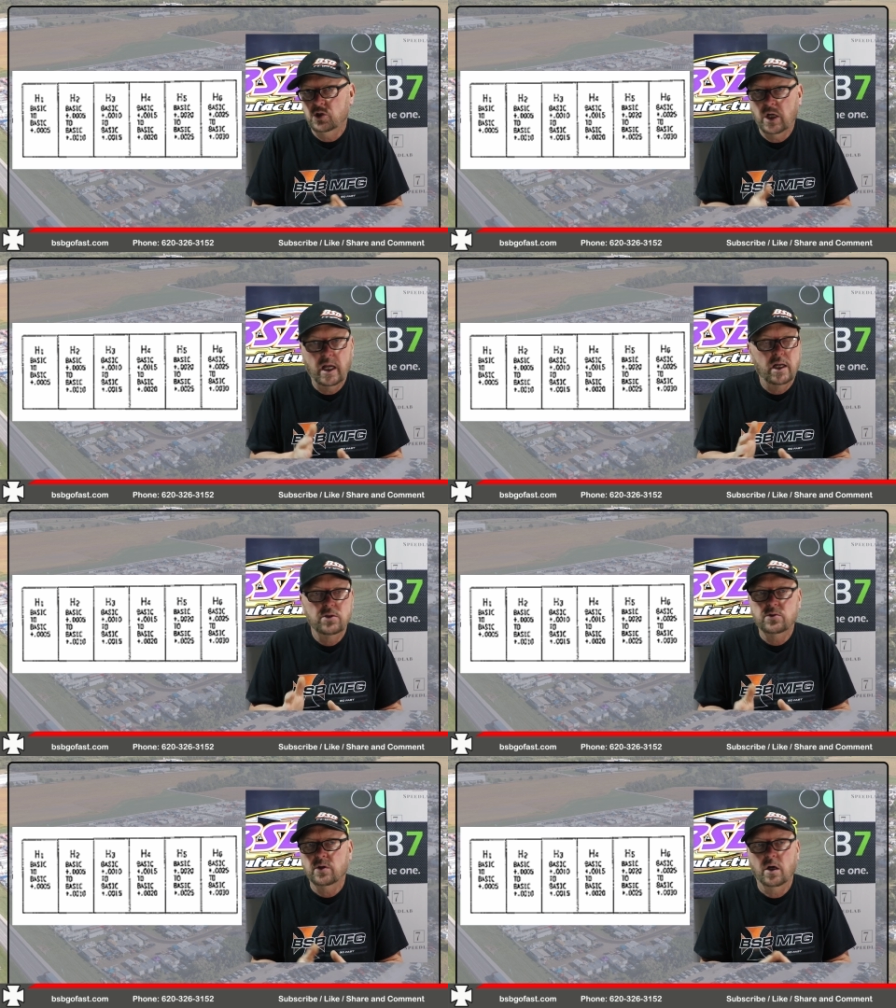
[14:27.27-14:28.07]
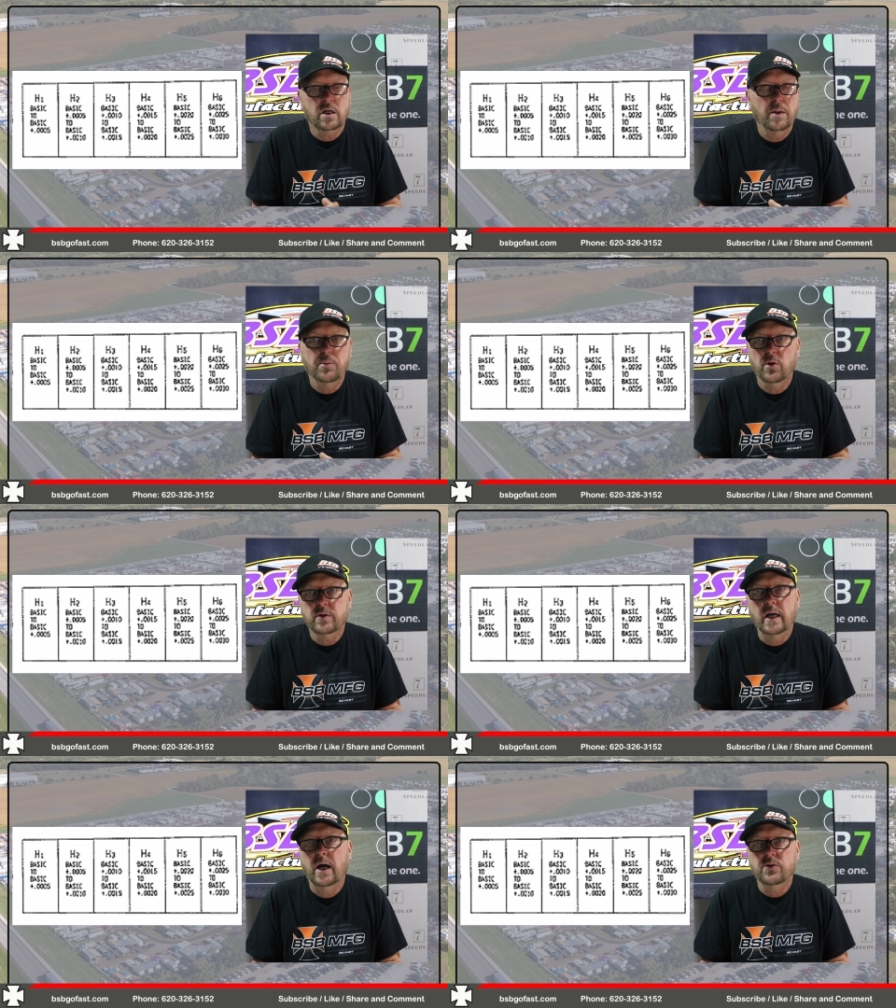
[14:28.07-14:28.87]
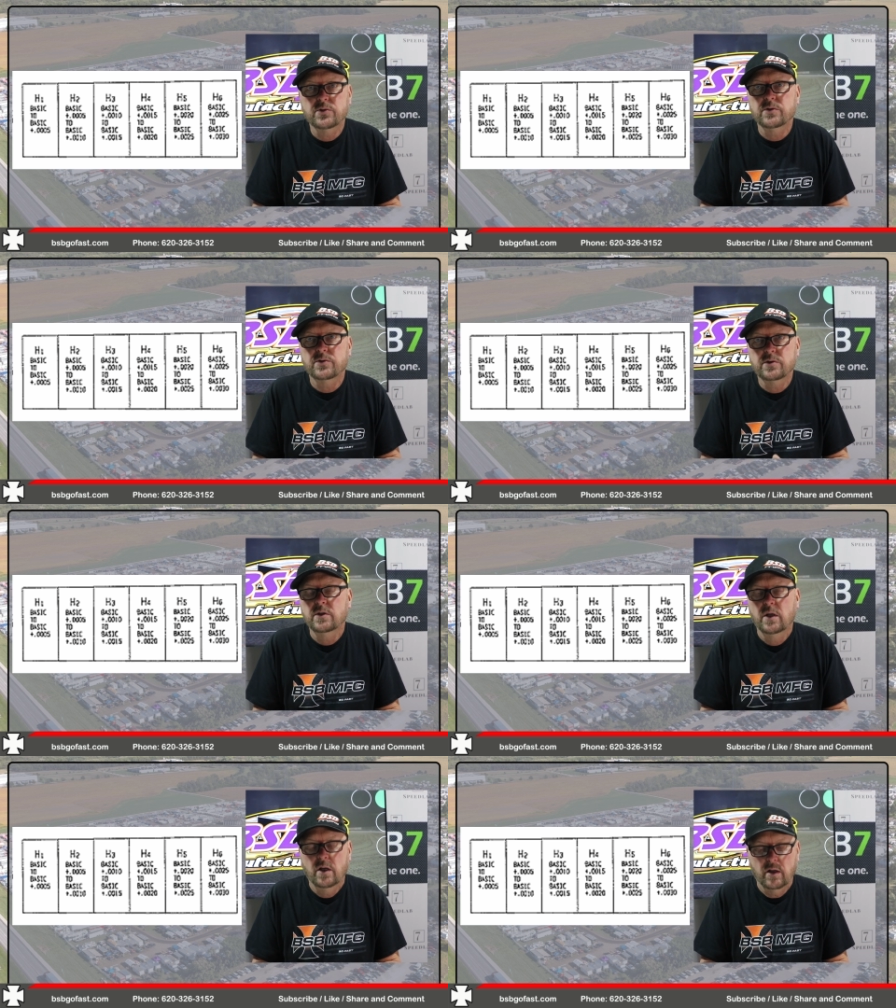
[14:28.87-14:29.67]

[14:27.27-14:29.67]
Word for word: change a couple of thousandths